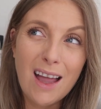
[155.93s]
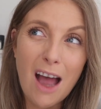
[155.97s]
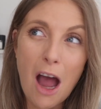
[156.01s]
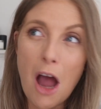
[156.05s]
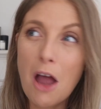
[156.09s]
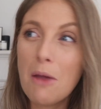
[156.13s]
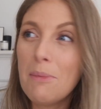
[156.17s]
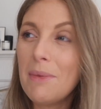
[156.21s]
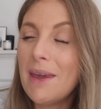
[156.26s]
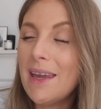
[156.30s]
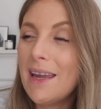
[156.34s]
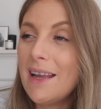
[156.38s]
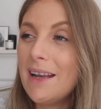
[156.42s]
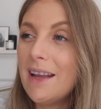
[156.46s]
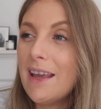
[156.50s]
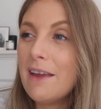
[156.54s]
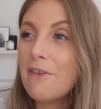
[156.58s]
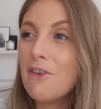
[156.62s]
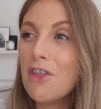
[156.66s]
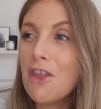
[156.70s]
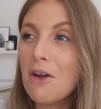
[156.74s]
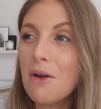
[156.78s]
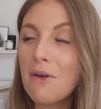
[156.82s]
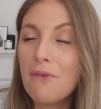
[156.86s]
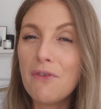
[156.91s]
I mean,
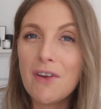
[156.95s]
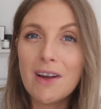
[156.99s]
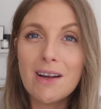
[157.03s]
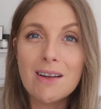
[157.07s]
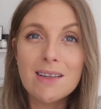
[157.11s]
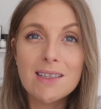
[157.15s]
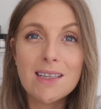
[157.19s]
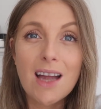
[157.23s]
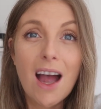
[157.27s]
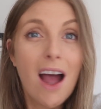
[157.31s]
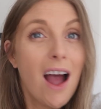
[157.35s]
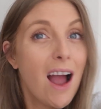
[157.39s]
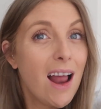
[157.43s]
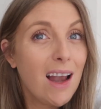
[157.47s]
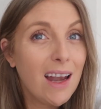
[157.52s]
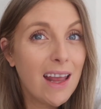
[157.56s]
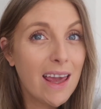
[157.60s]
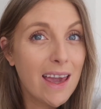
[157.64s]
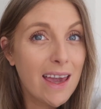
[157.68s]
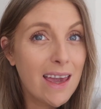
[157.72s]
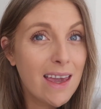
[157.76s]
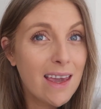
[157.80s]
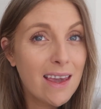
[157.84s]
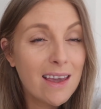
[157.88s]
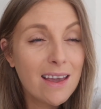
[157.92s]
even though it feels
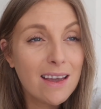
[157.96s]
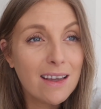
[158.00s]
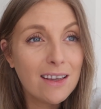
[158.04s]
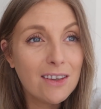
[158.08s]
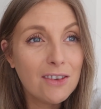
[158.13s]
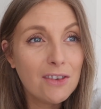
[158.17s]
early,